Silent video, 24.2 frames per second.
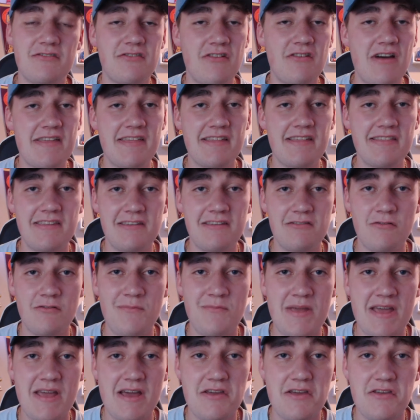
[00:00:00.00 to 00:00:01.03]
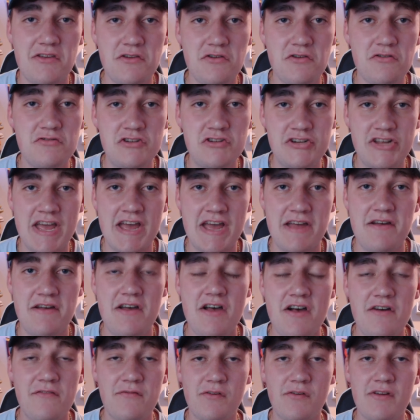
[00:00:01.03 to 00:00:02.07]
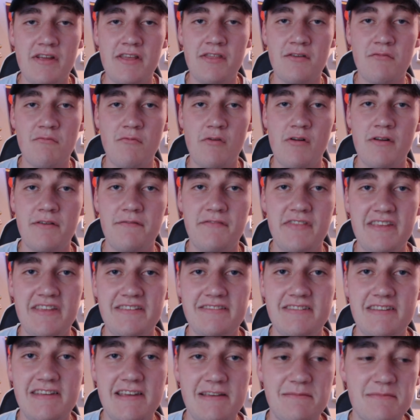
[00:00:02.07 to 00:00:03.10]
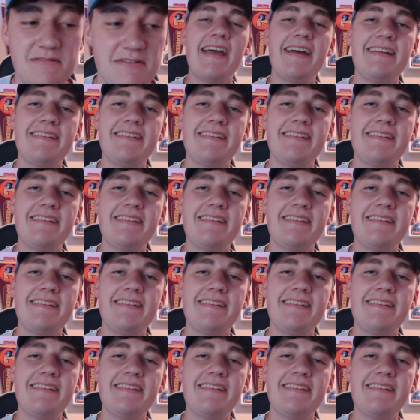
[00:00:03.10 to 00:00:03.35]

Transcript: So I think this would be a huge get for either one of these teams.